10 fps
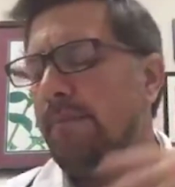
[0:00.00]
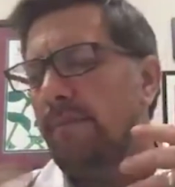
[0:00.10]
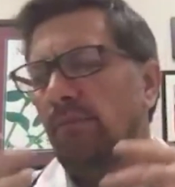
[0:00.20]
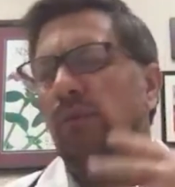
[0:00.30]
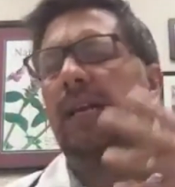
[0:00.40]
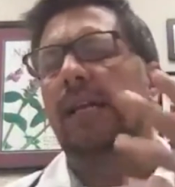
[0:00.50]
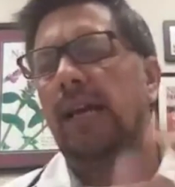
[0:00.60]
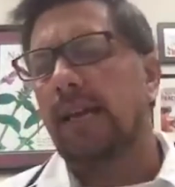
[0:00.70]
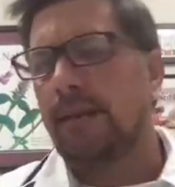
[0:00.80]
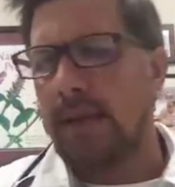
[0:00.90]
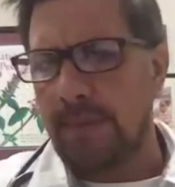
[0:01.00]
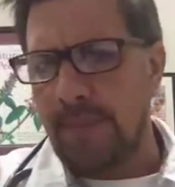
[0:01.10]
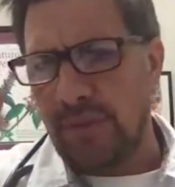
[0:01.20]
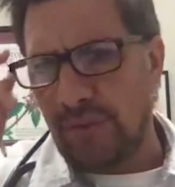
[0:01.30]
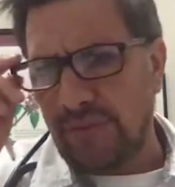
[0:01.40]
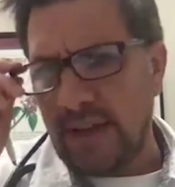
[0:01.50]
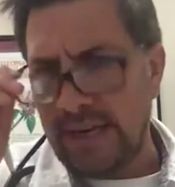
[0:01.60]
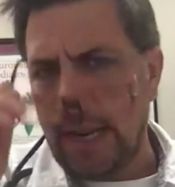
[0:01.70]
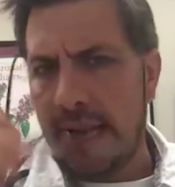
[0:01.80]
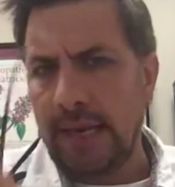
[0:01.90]
Ritalin and
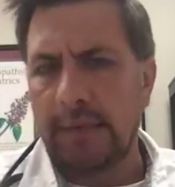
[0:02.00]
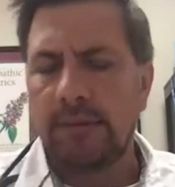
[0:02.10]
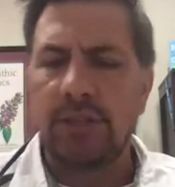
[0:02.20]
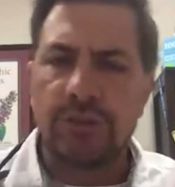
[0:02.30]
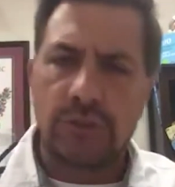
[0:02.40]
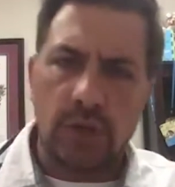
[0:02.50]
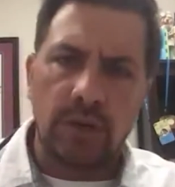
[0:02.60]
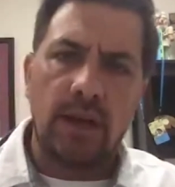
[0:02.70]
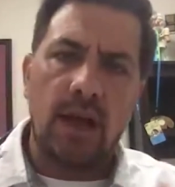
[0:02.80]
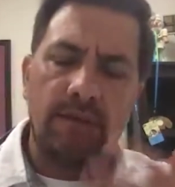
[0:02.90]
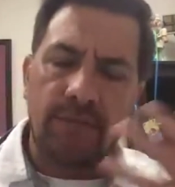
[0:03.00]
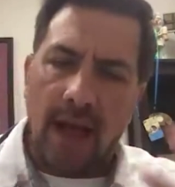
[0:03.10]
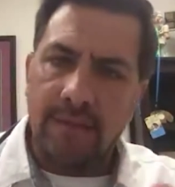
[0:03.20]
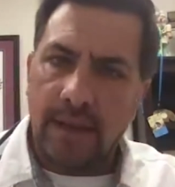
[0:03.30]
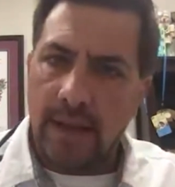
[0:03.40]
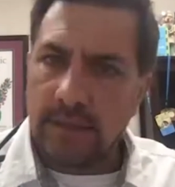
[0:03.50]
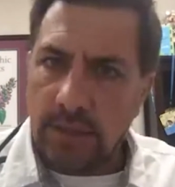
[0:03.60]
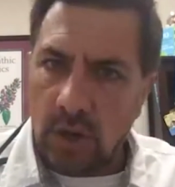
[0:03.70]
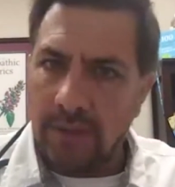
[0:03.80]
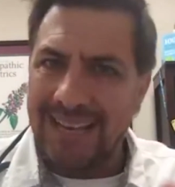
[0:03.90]
methylphenidate and Concerta and Vyvanse
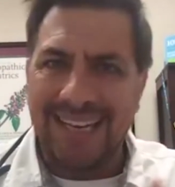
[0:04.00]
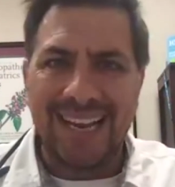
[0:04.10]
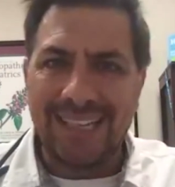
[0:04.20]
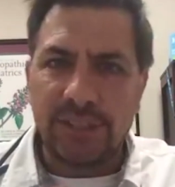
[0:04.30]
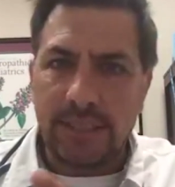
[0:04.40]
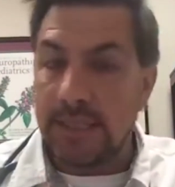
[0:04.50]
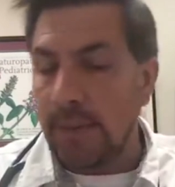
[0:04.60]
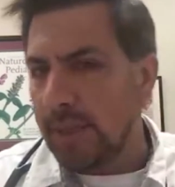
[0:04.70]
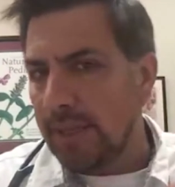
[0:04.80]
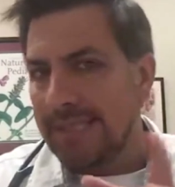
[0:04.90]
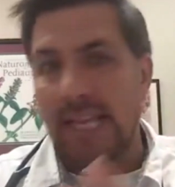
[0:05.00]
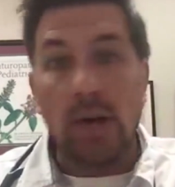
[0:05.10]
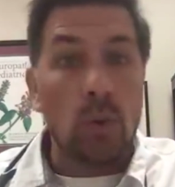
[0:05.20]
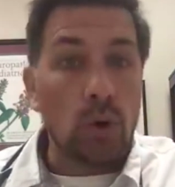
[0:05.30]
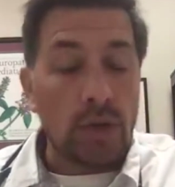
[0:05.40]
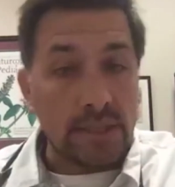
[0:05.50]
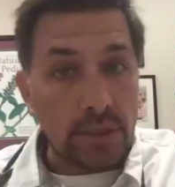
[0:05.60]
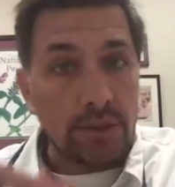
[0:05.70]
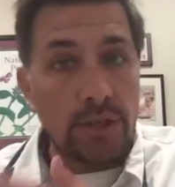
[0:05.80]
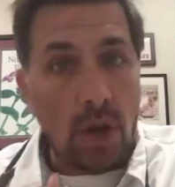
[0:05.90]
and all the ADHD stimulants, they don't work on
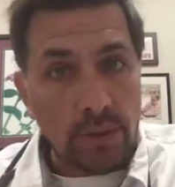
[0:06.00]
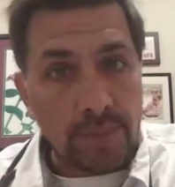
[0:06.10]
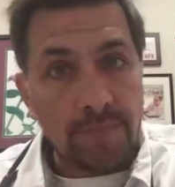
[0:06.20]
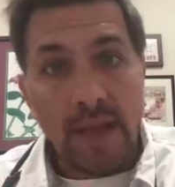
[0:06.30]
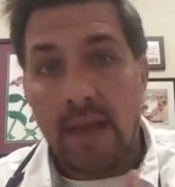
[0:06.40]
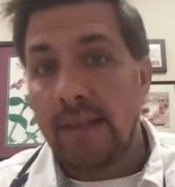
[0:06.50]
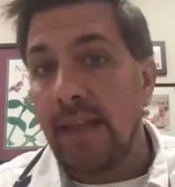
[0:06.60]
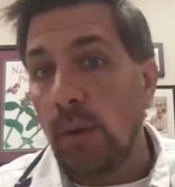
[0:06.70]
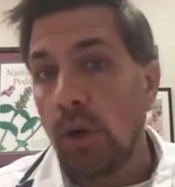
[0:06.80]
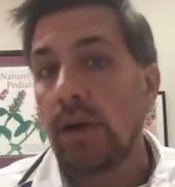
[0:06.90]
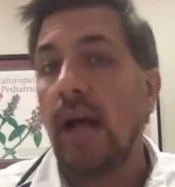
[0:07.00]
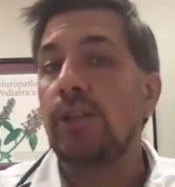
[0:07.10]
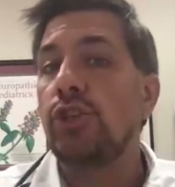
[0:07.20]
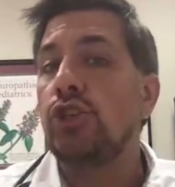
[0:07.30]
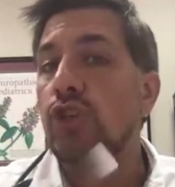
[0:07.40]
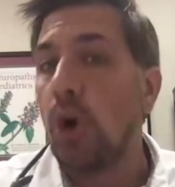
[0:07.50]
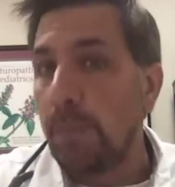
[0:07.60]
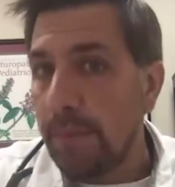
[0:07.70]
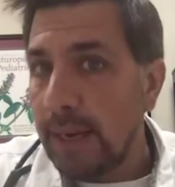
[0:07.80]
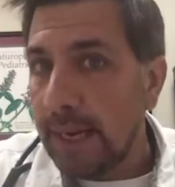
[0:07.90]
serotonin, they work on
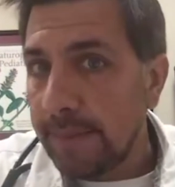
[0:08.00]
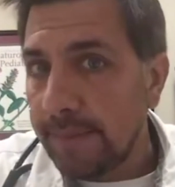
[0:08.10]
dopamine.